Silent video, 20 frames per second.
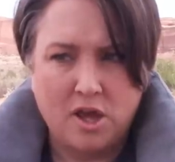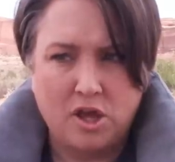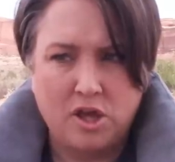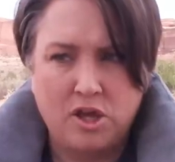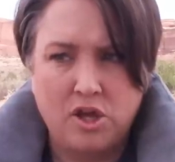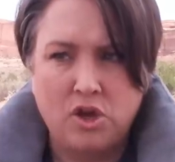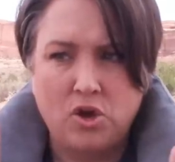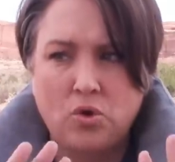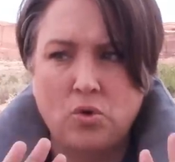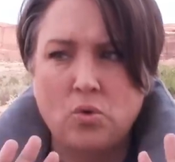
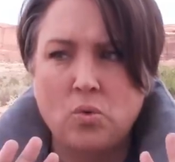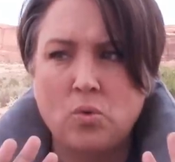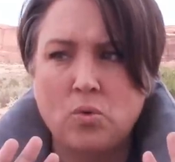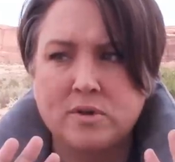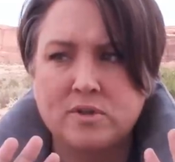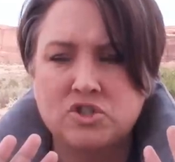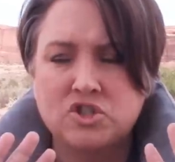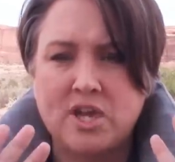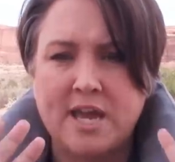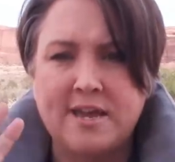
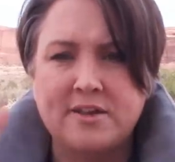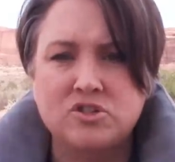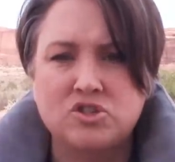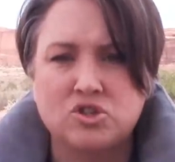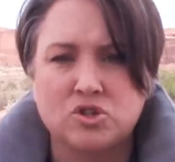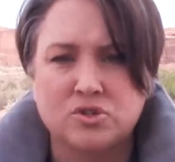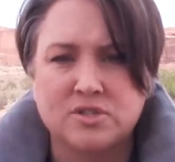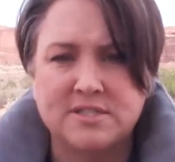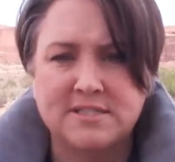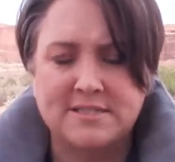you
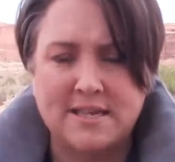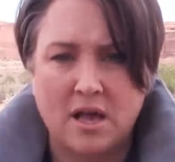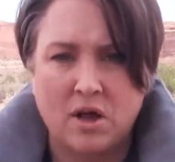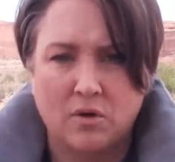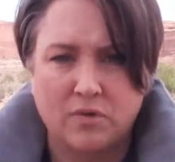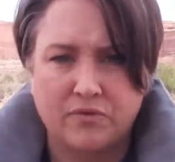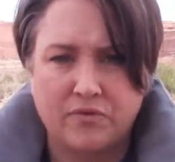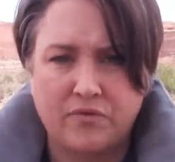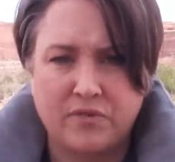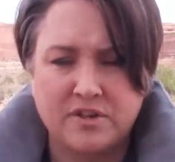change
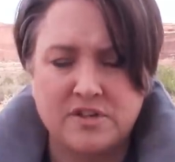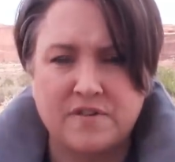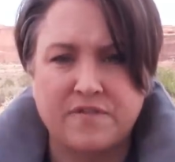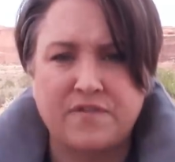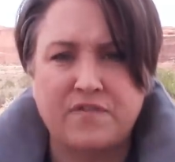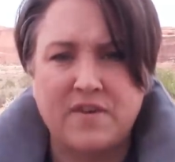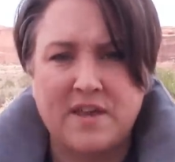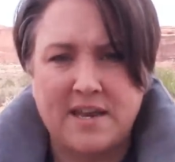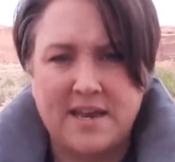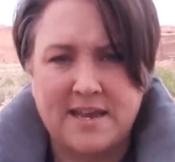yourself to
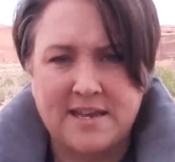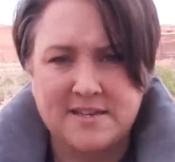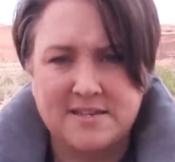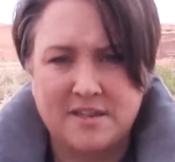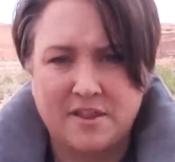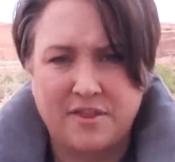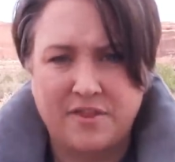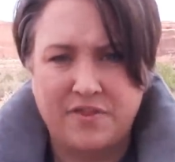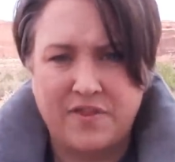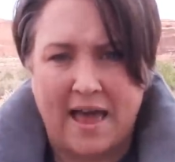fit
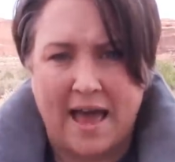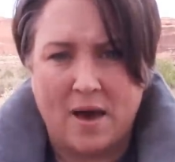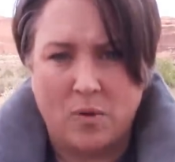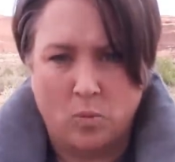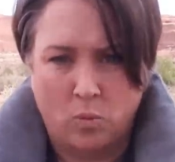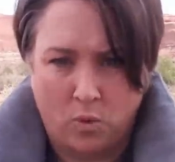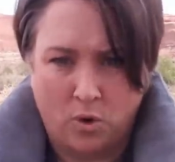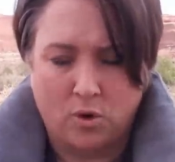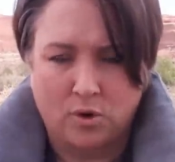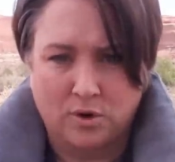into
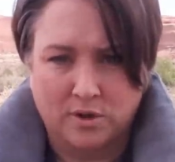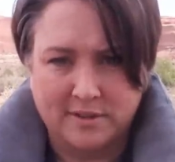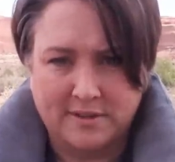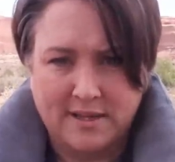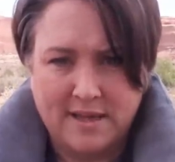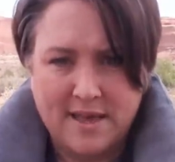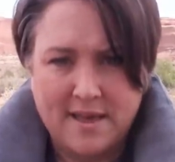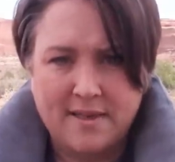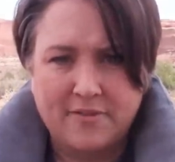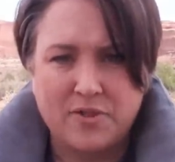that
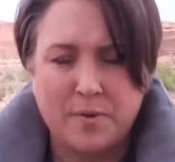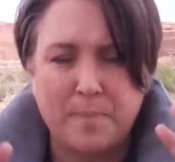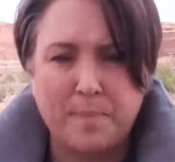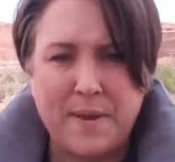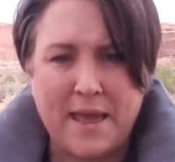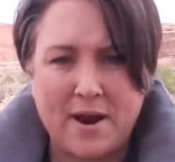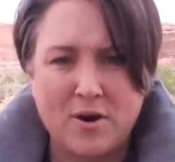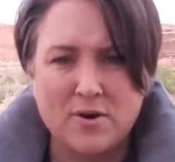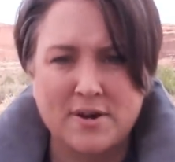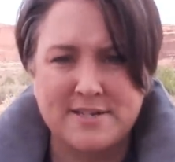world. The
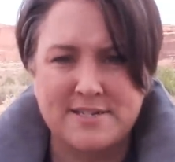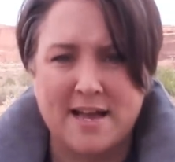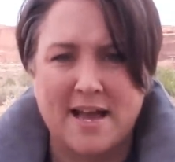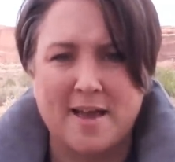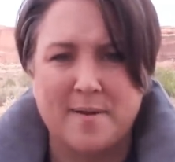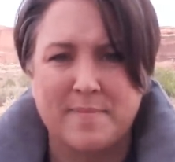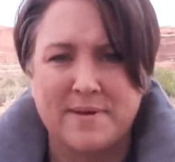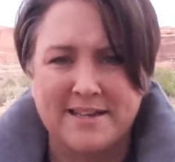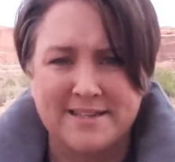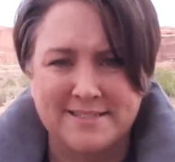
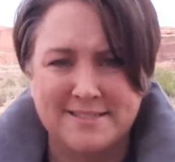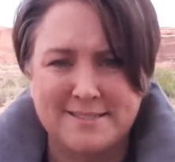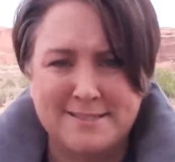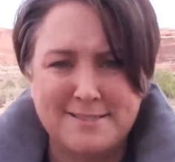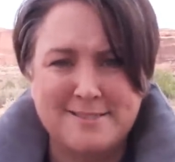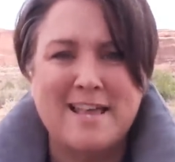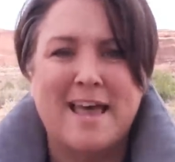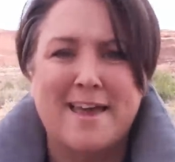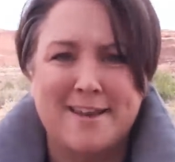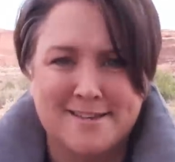paradigm is
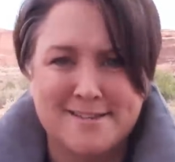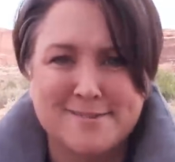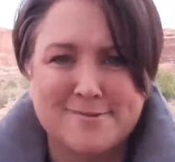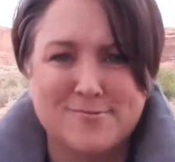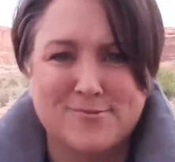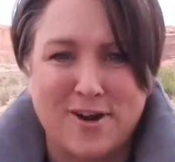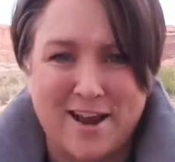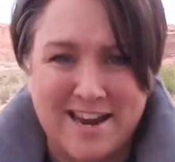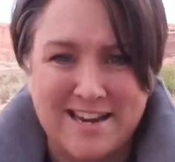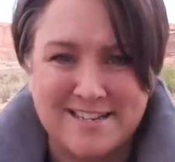set,
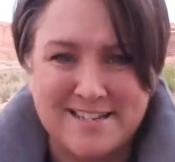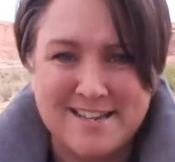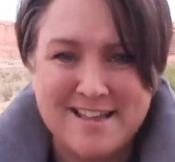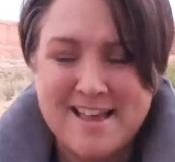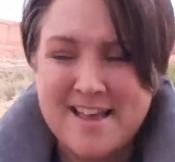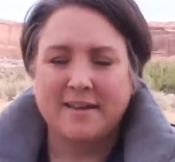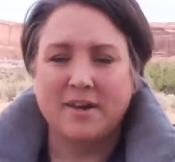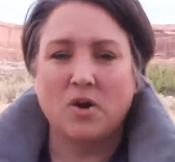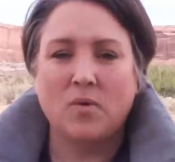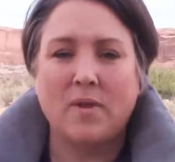right?
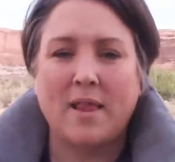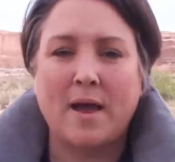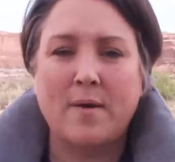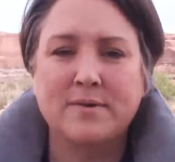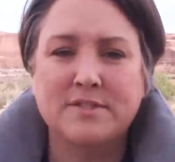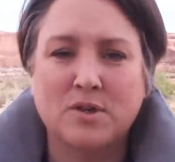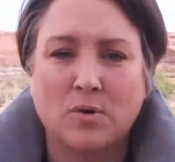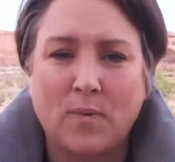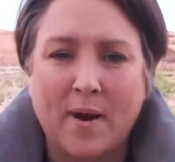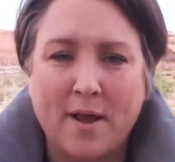You know, well, I
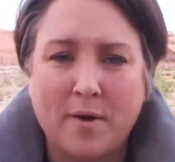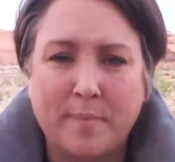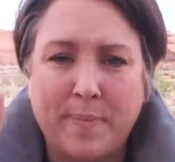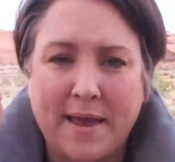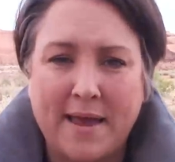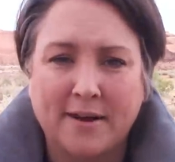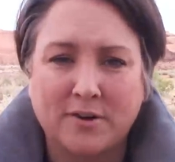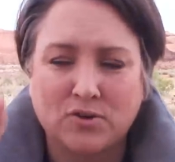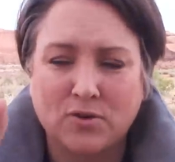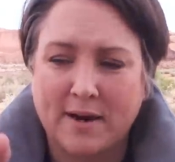was a round
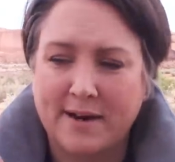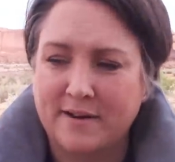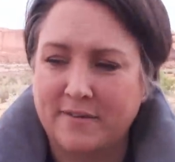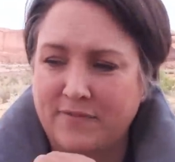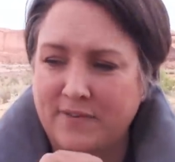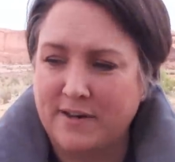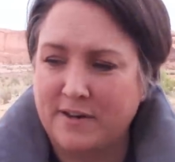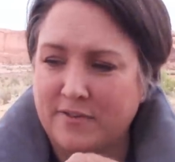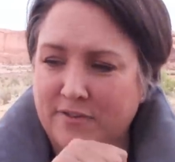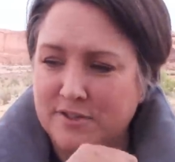peg trying to
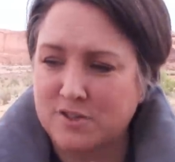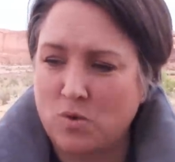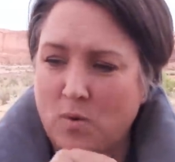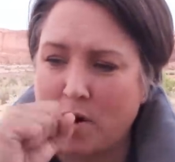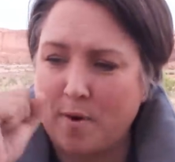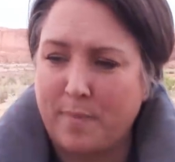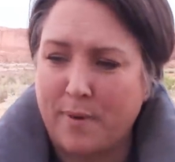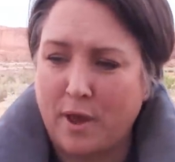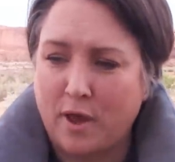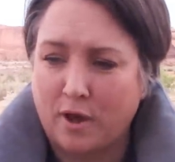fit into the
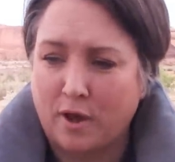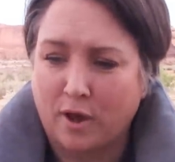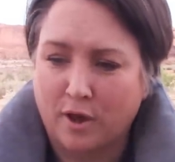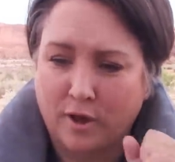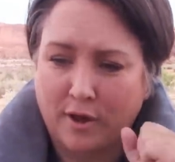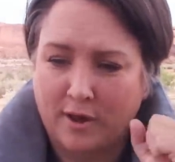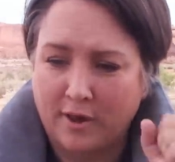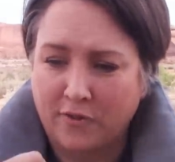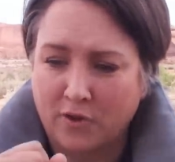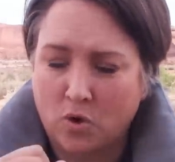square peg
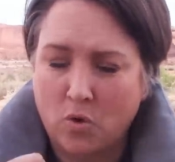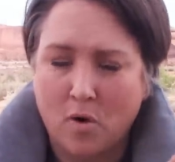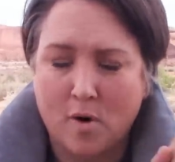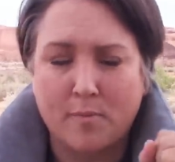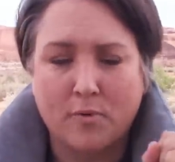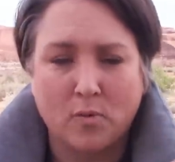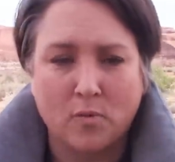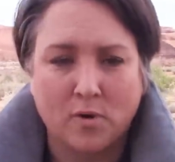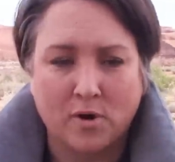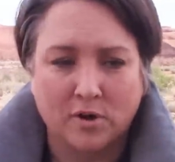in the
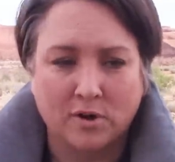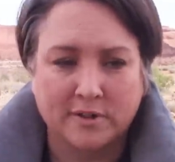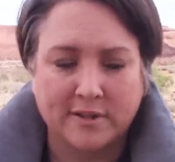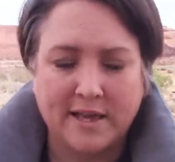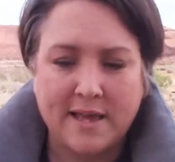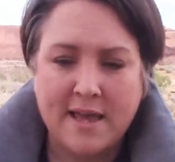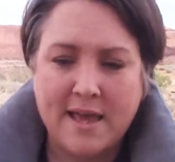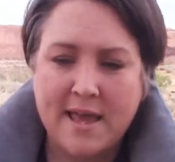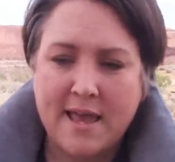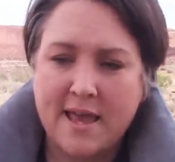corporate
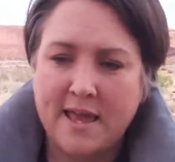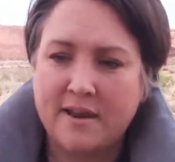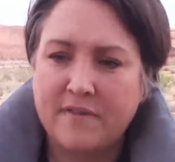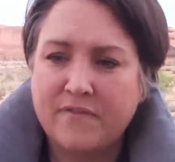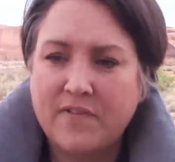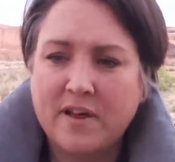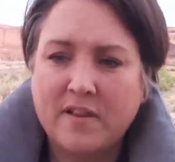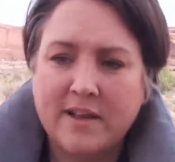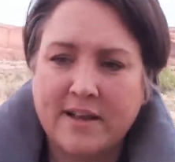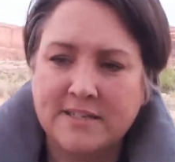world, and
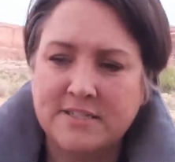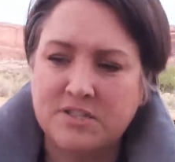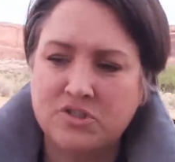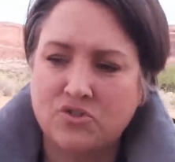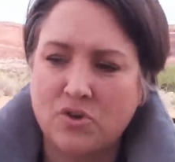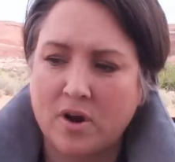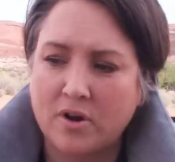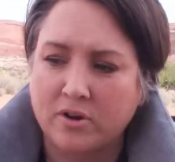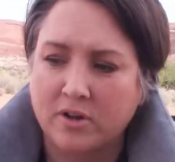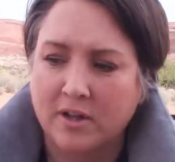it felt like a
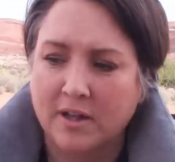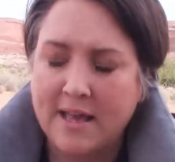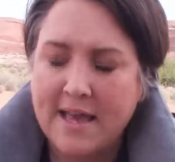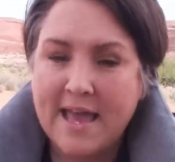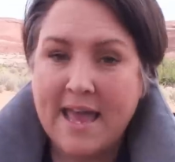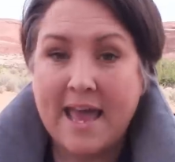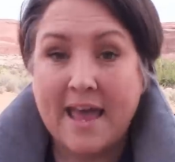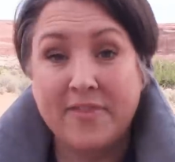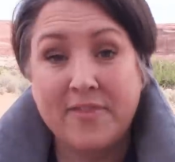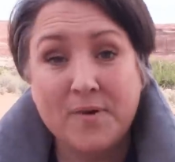struggle.
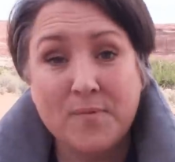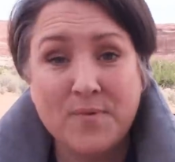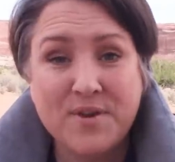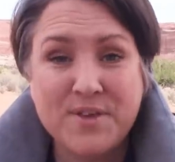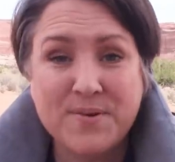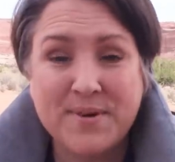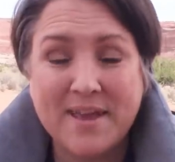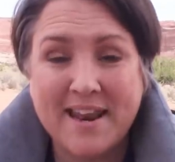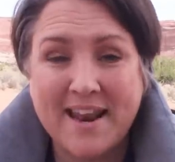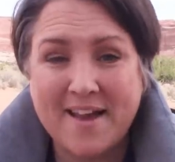And then
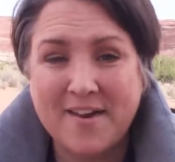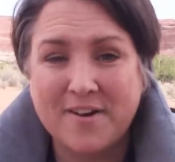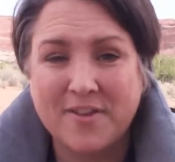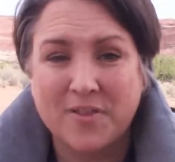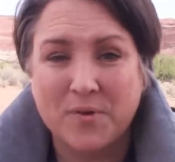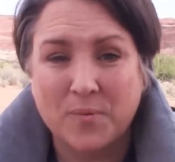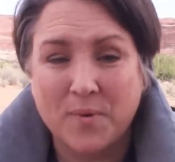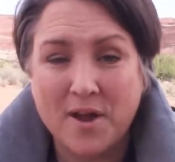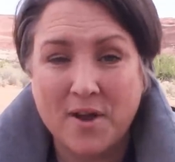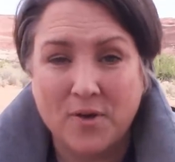when you get out
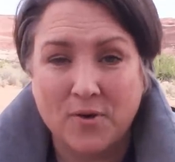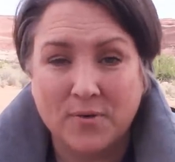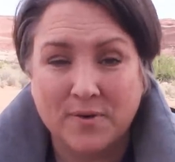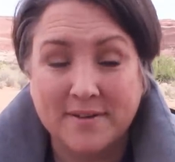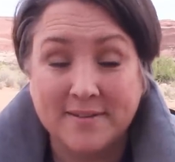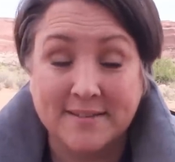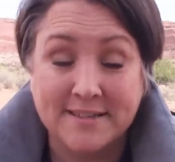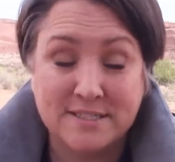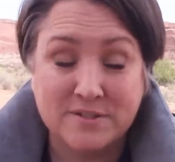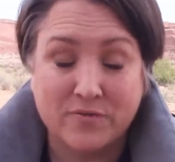on the road,
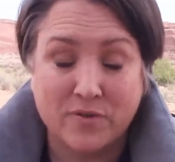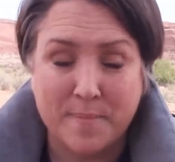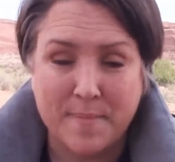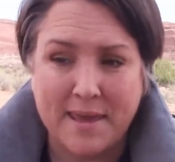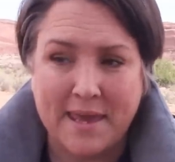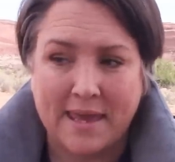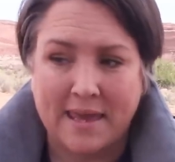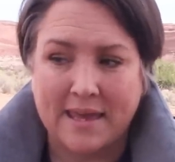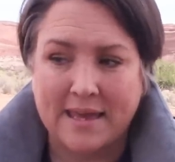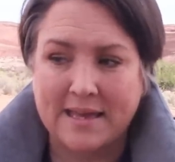at least for
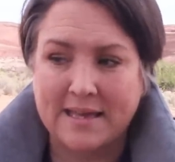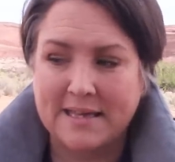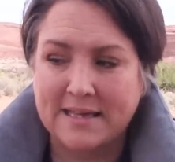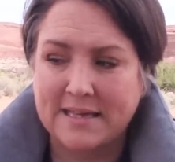me,